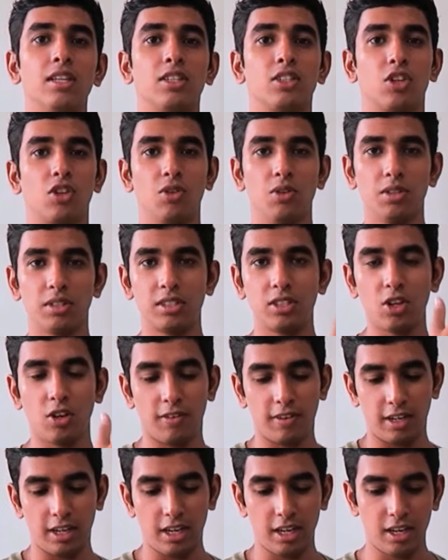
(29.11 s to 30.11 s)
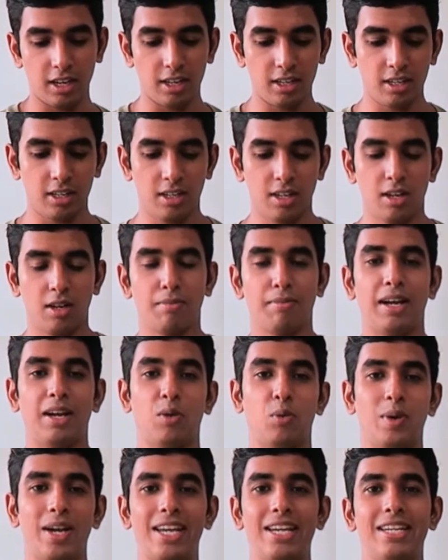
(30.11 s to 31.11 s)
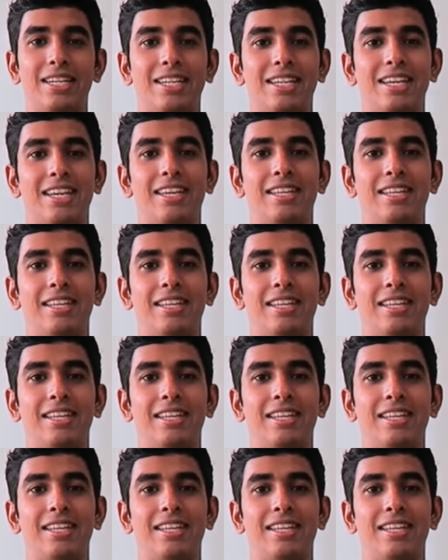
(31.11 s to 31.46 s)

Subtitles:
So you'll see over here, my weight